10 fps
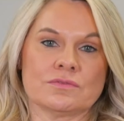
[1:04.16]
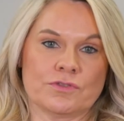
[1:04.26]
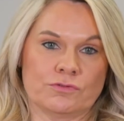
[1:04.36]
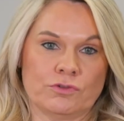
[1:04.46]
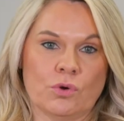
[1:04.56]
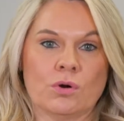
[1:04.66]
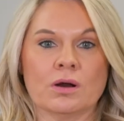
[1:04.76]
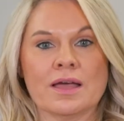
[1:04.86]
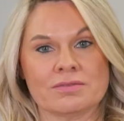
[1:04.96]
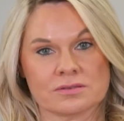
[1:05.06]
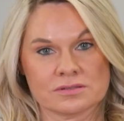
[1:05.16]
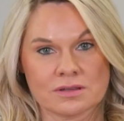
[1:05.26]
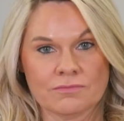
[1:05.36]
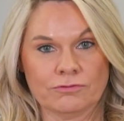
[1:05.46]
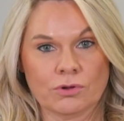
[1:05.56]
of the floor and the
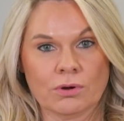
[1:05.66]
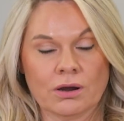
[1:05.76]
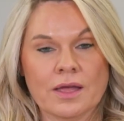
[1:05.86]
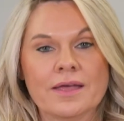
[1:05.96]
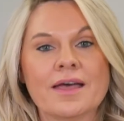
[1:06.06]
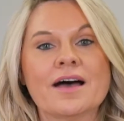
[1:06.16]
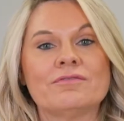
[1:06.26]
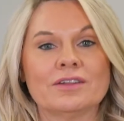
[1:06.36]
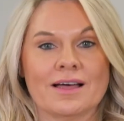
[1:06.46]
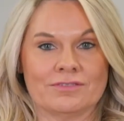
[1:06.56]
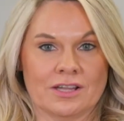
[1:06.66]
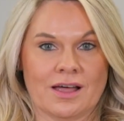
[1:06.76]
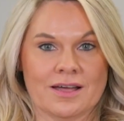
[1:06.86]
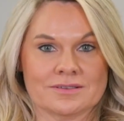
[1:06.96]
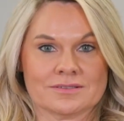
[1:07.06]
subfloor have
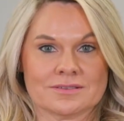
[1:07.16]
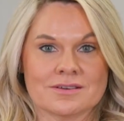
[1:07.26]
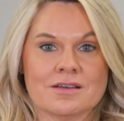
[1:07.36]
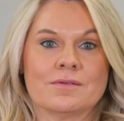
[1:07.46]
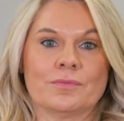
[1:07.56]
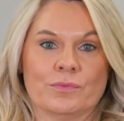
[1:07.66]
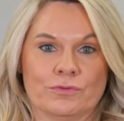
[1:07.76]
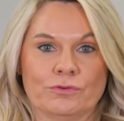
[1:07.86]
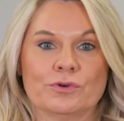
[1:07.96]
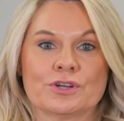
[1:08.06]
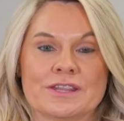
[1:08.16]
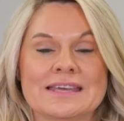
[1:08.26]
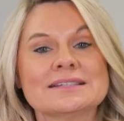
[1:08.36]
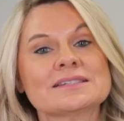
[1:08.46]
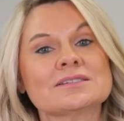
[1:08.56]
levelized. Refer to
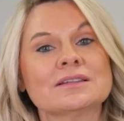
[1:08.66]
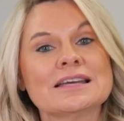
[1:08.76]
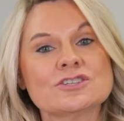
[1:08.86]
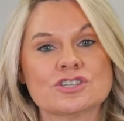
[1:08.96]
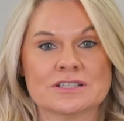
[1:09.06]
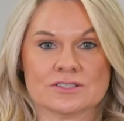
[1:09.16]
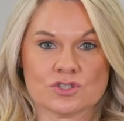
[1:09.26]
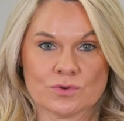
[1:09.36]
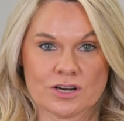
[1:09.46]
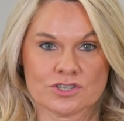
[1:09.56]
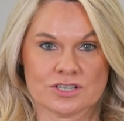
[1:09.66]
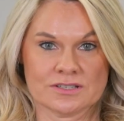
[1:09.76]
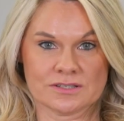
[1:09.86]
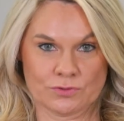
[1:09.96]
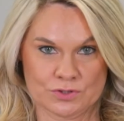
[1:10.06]
the installation
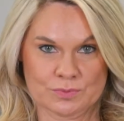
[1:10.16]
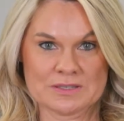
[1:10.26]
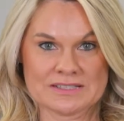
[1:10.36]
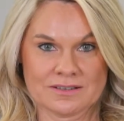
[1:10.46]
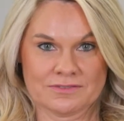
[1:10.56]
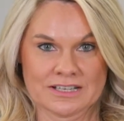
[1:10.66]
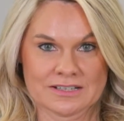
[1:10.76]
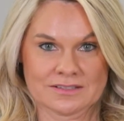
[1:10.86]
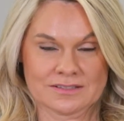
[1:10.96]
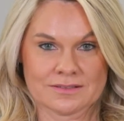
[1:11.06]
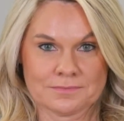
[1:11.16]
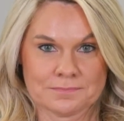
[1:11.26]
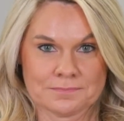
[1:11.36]
instructions for specifics.